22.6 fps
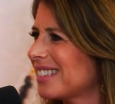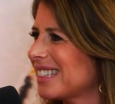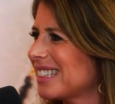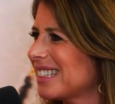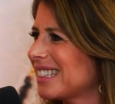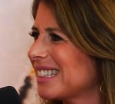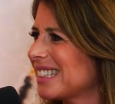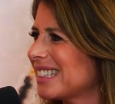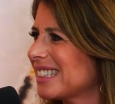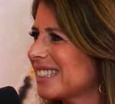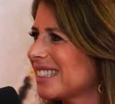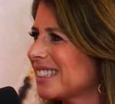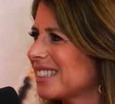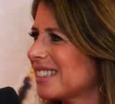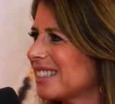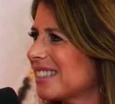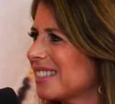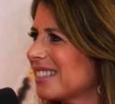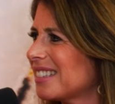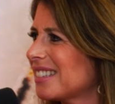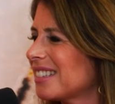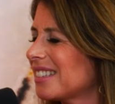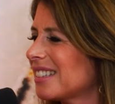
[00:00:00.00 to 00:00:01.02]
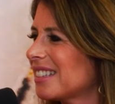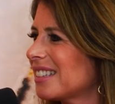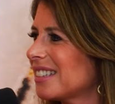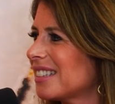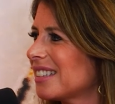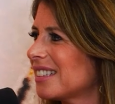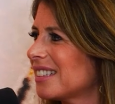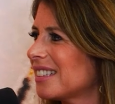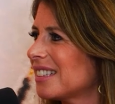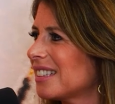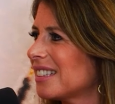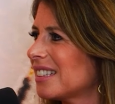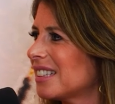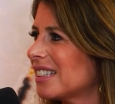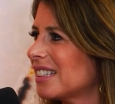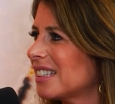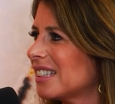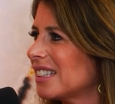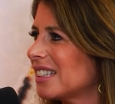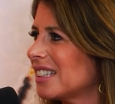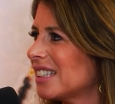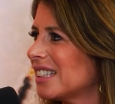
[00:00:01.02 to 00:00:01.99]

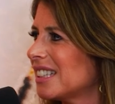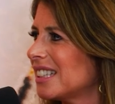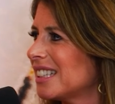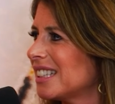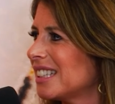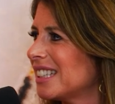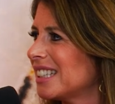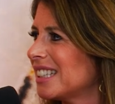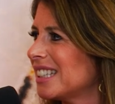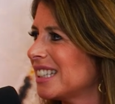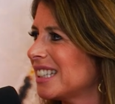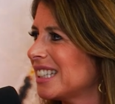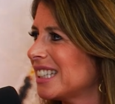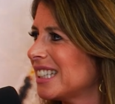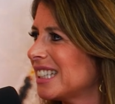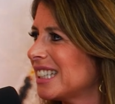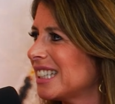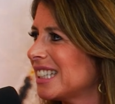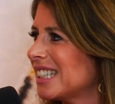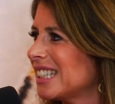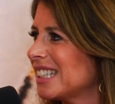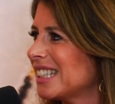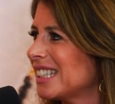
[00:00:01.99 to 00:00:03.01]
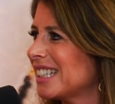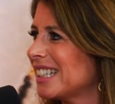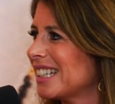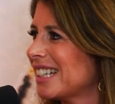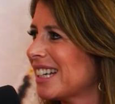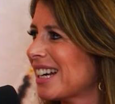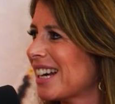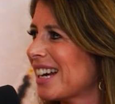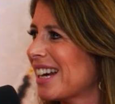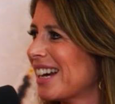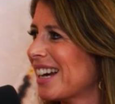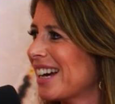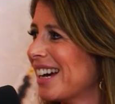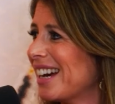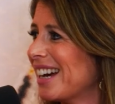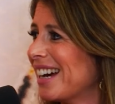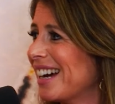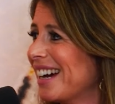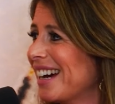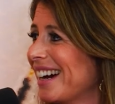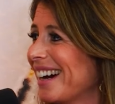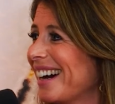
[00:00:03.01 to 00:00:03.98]

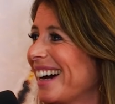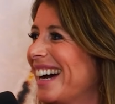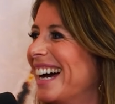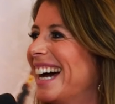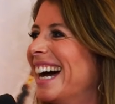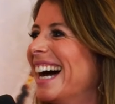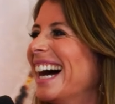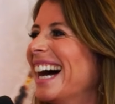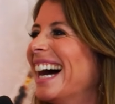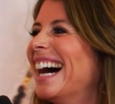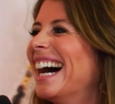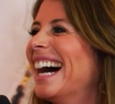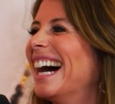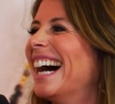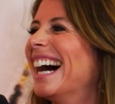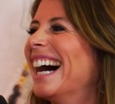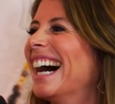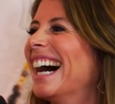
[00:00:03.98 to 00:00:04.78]
No words are spoken by the person on screen.